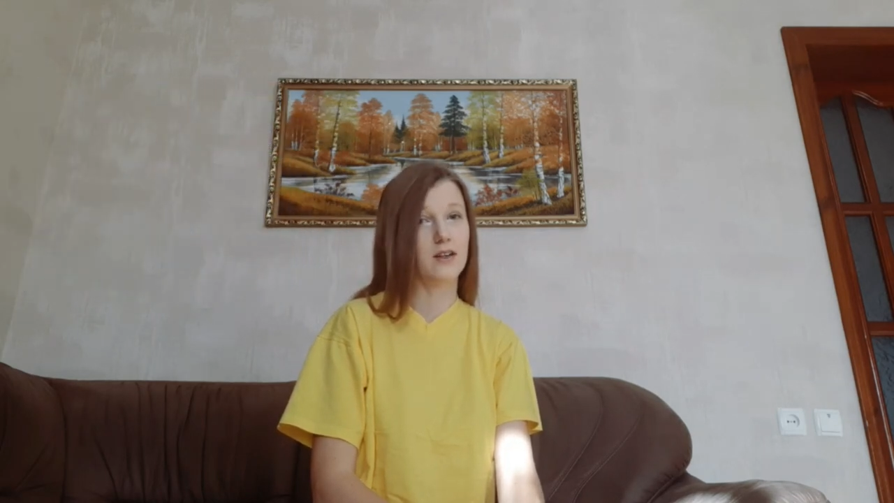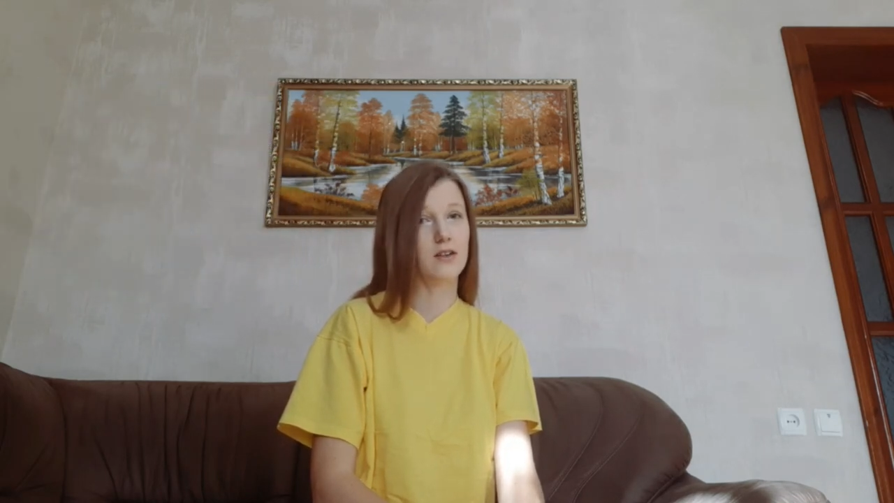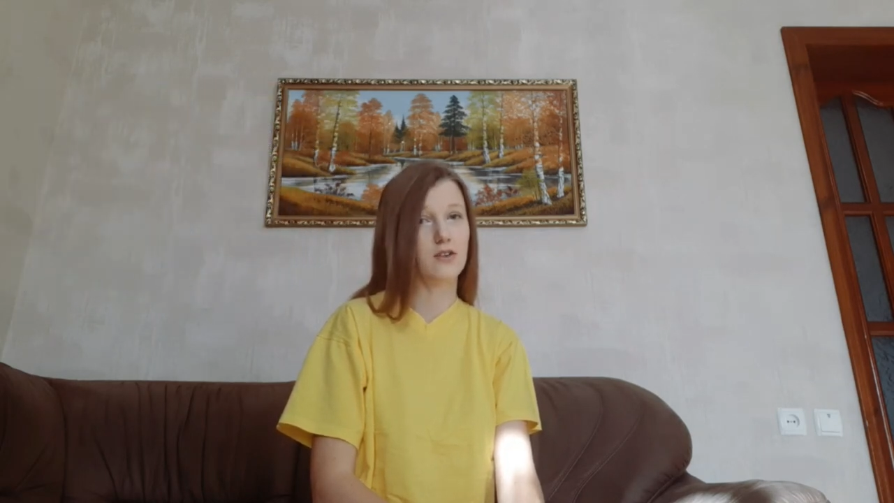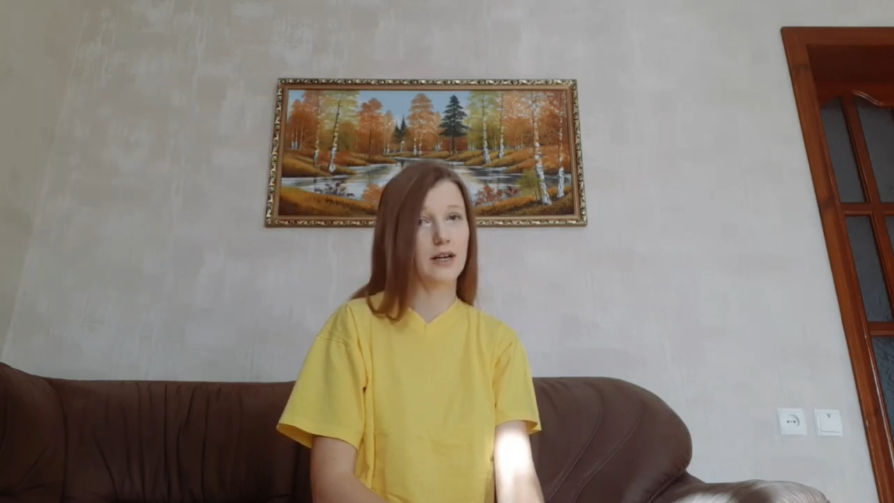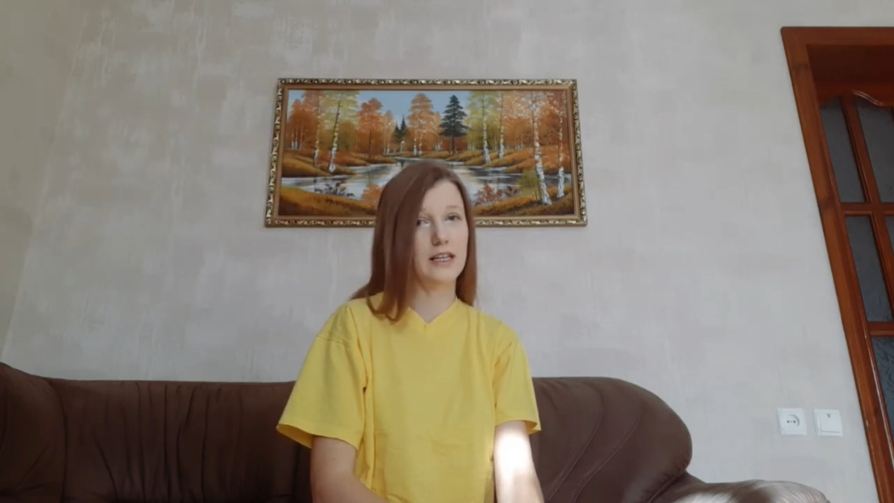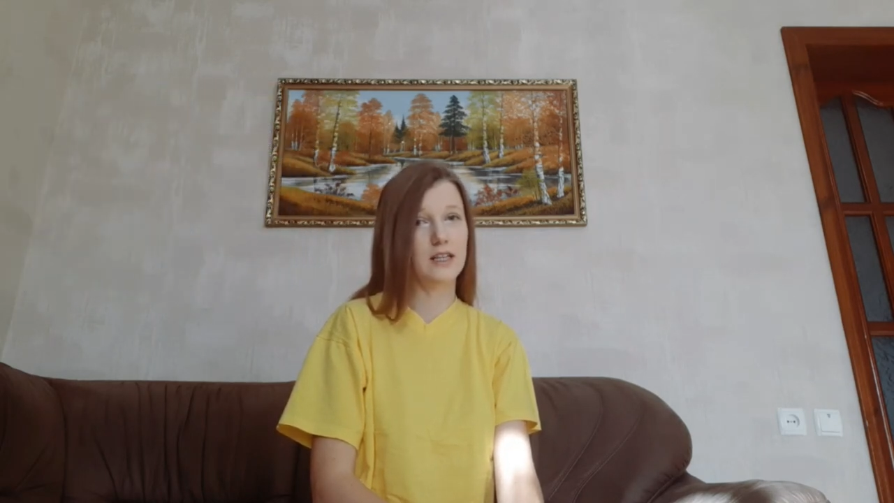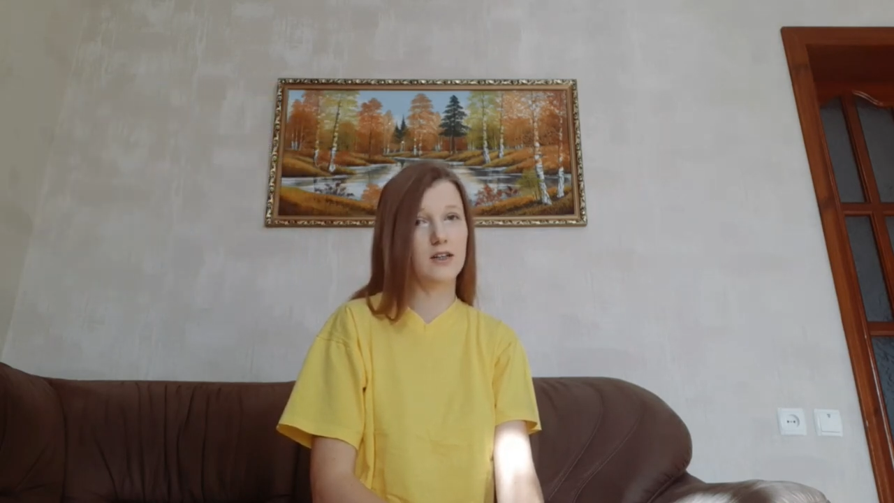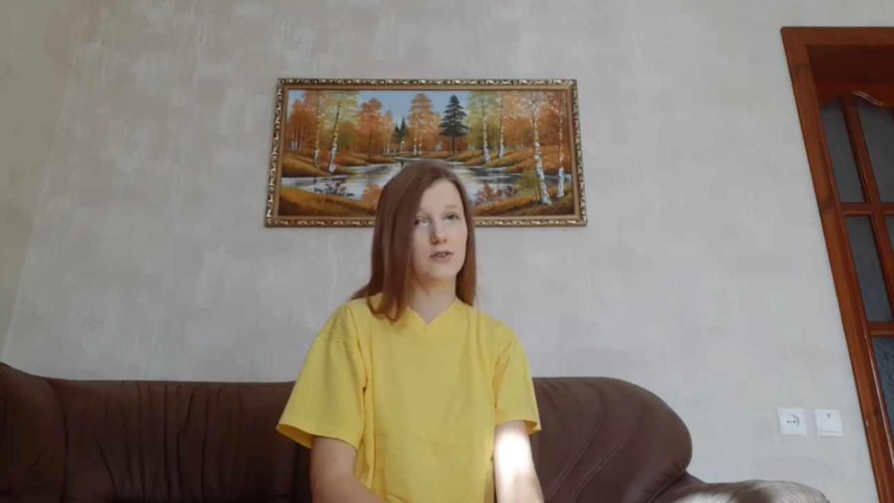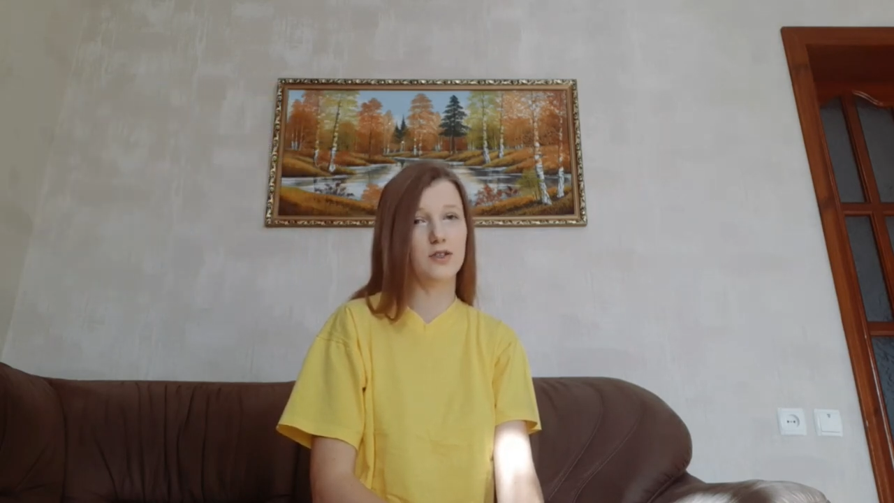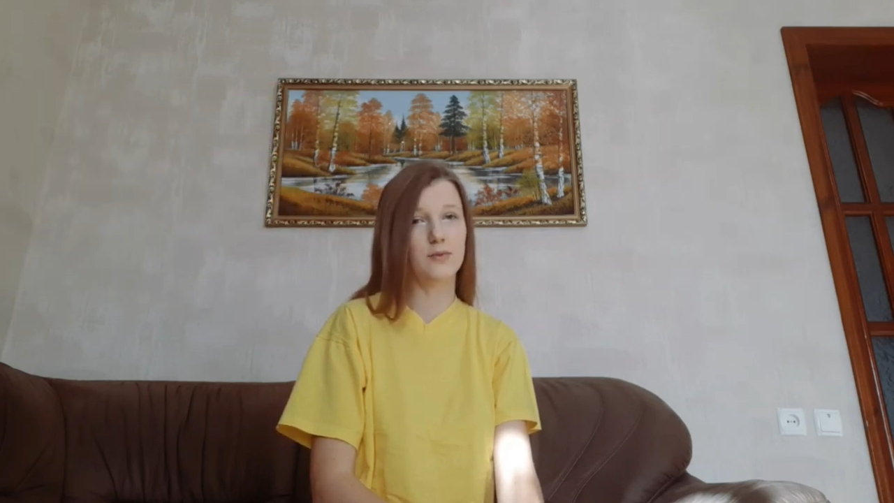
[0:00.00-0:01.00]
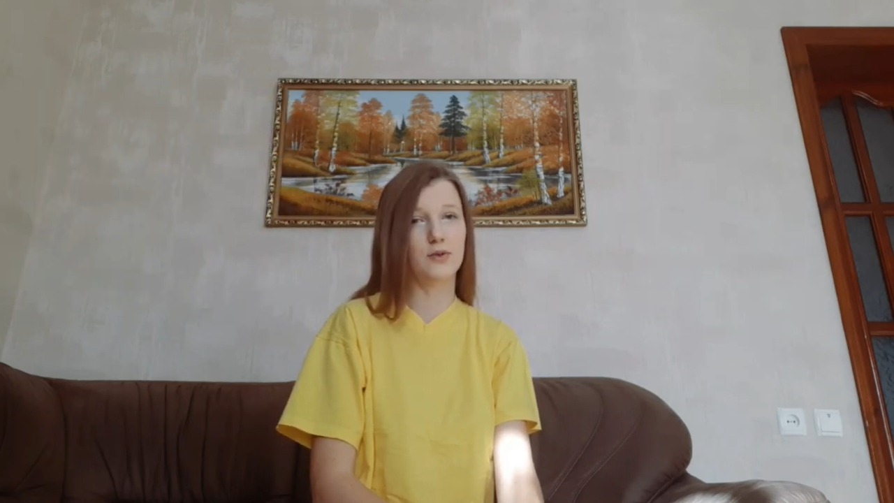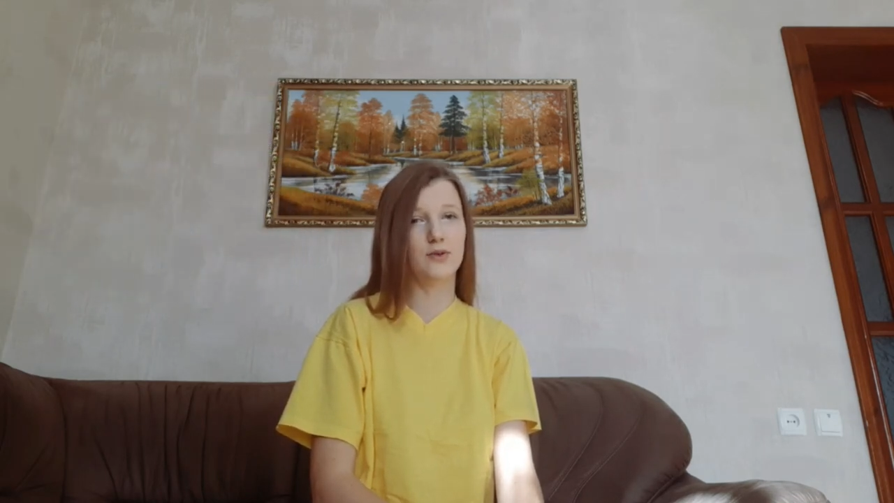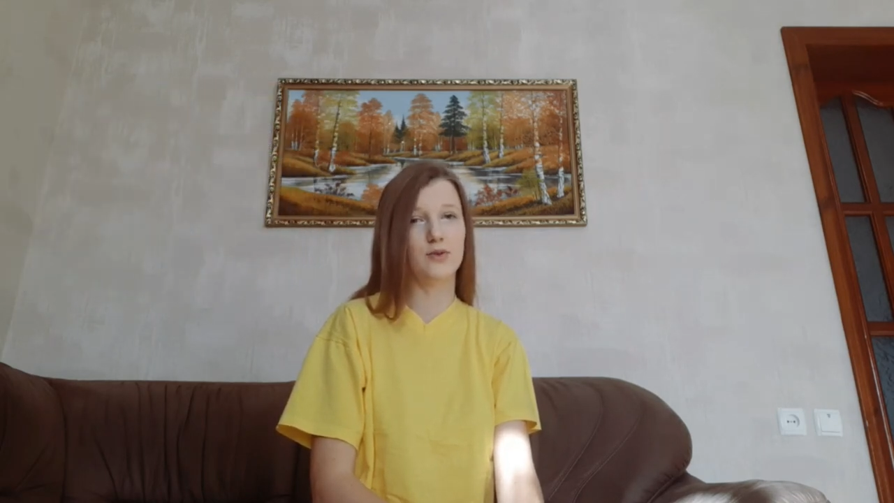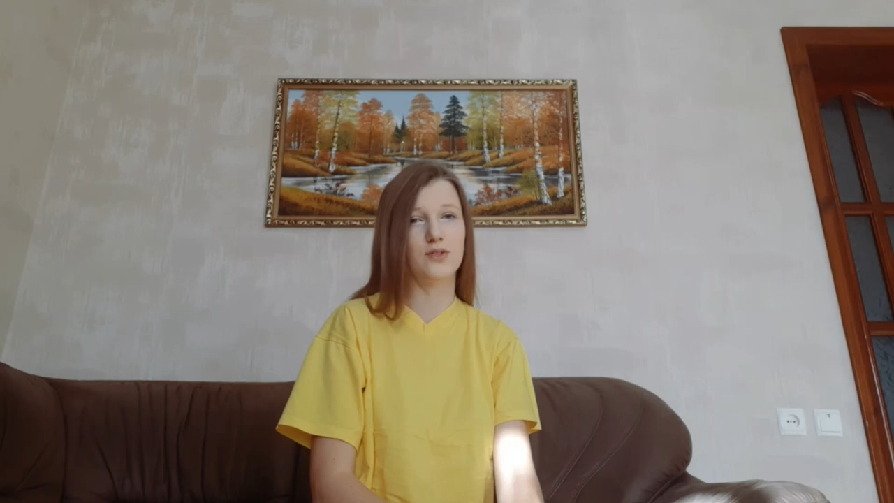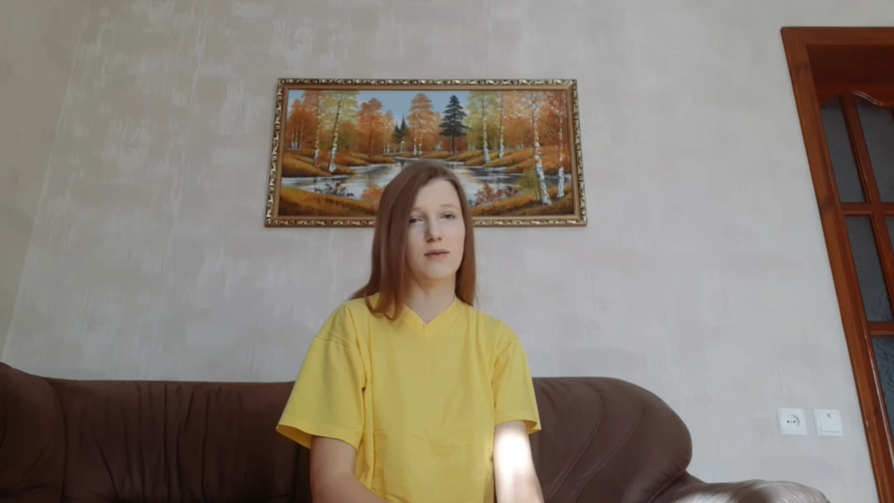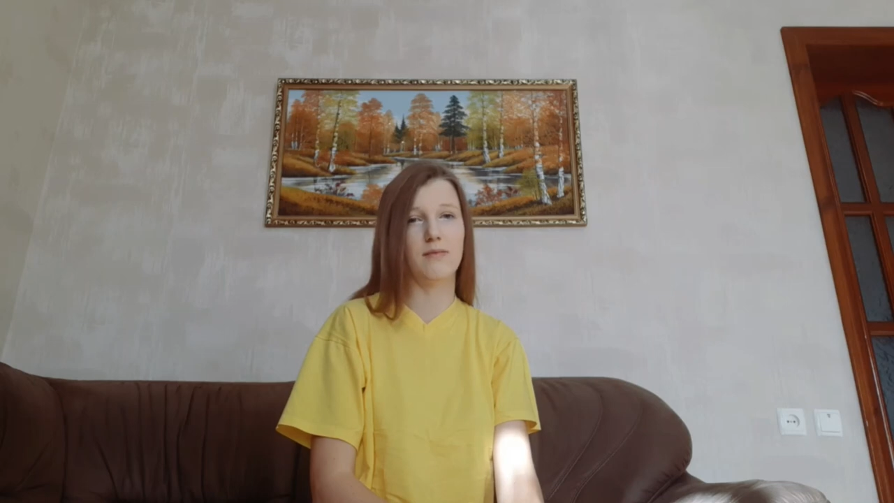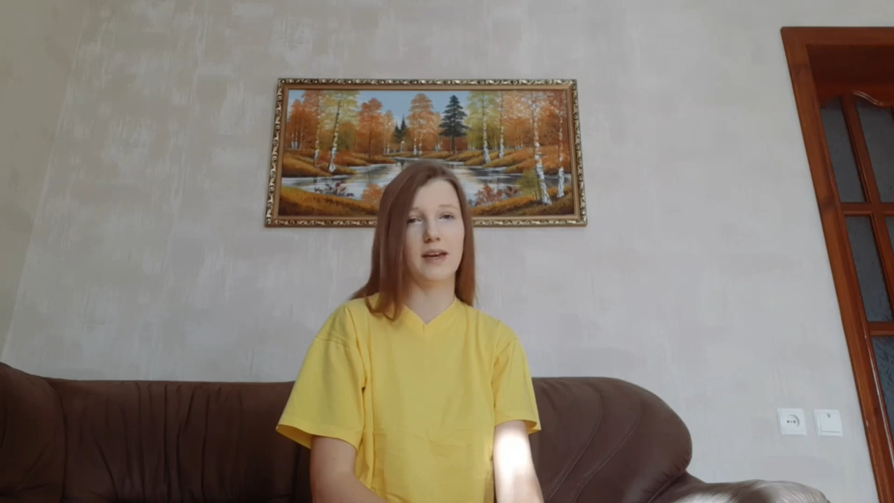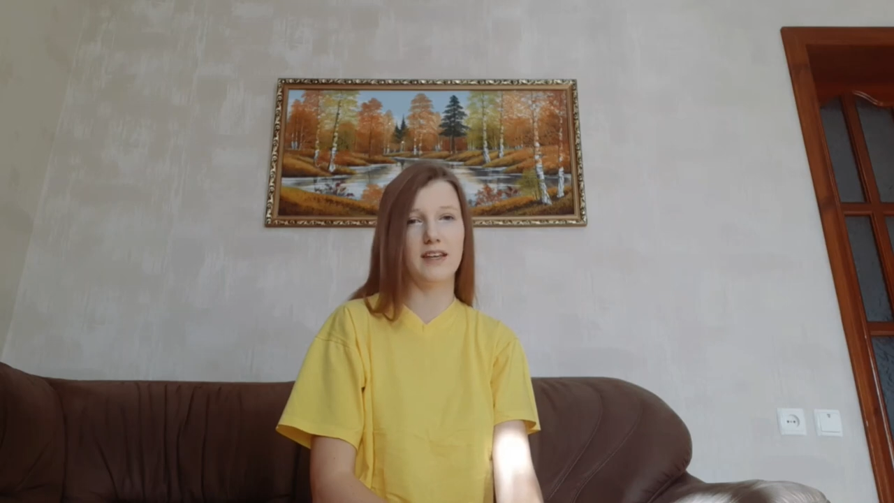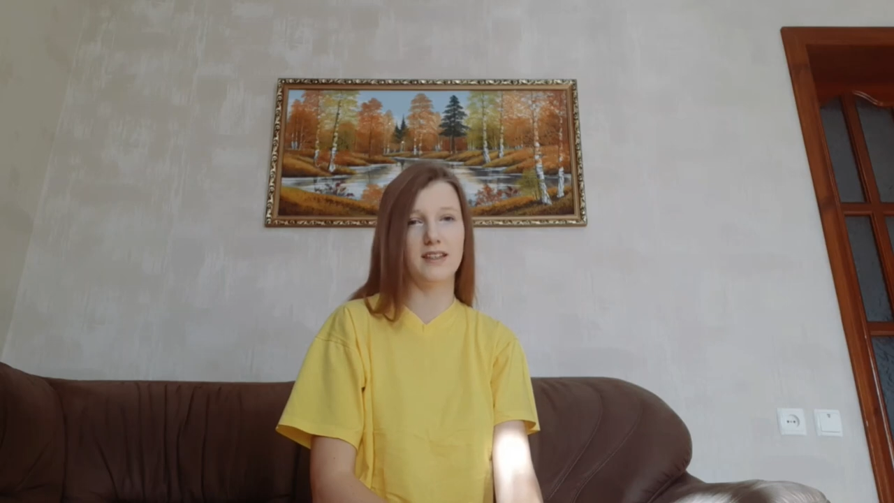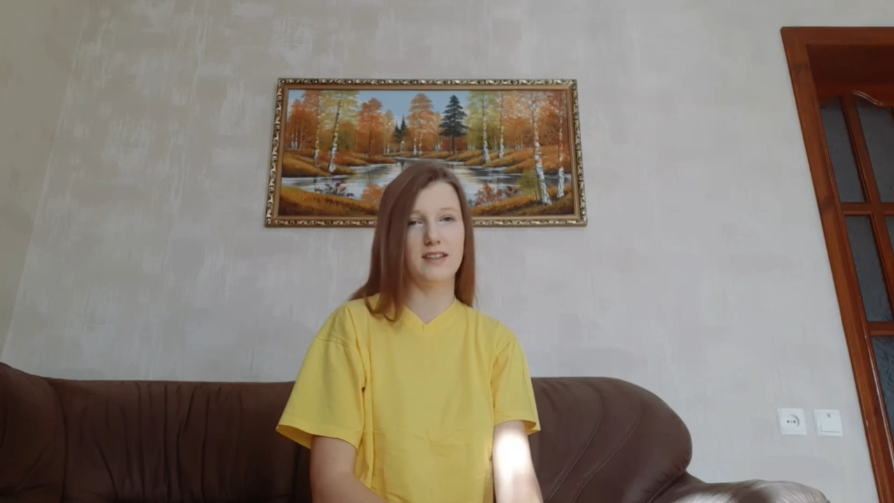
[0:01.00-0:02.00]
greatly contribute to the
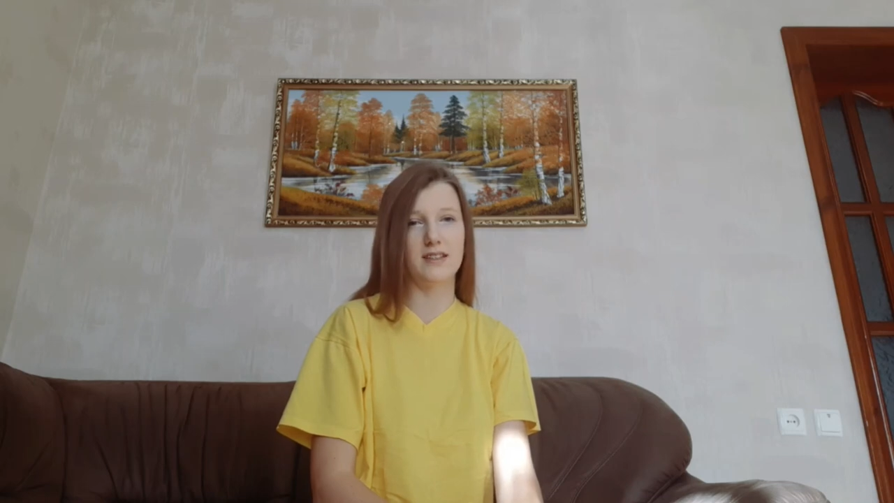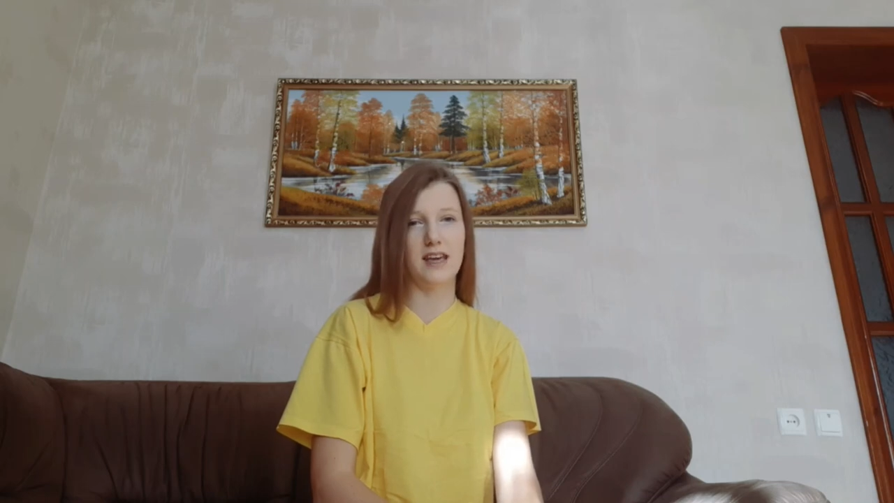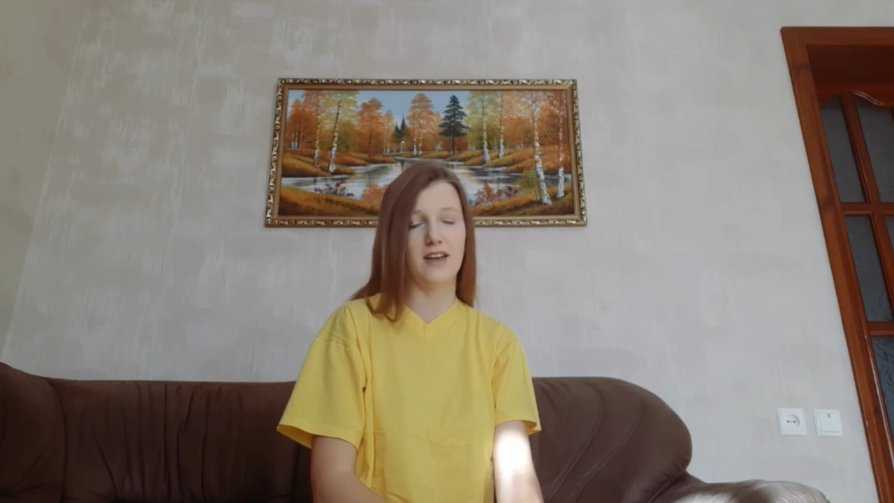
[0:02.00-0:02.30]
maintenance